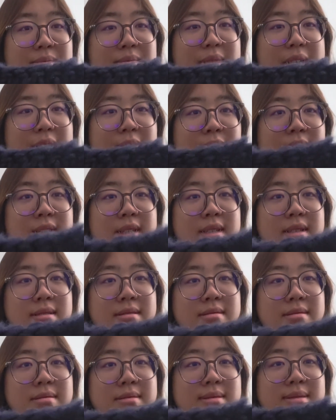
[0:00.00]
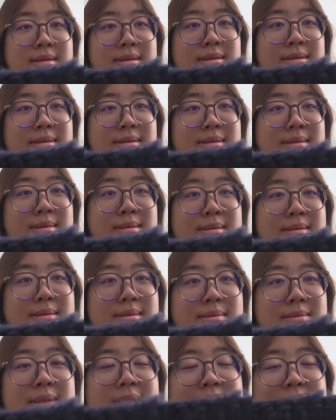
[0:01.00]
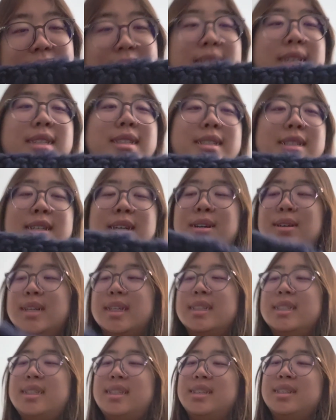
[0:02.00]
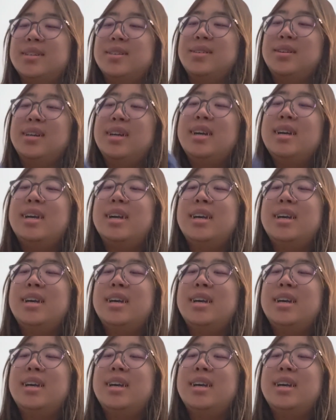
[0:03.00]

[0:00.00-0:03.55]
like what stitch to go into.